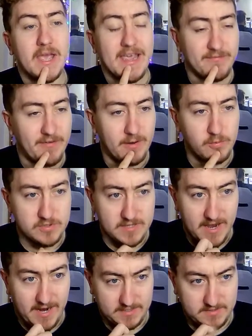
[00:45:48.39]
If I was
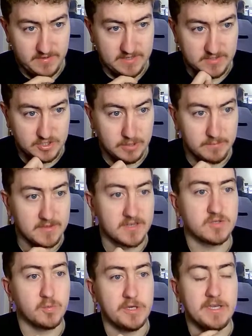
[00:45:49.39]
to activate the chip
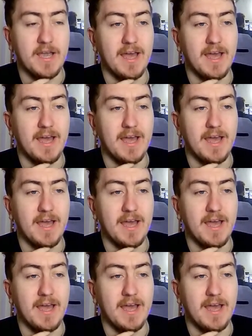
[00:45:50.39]
this week,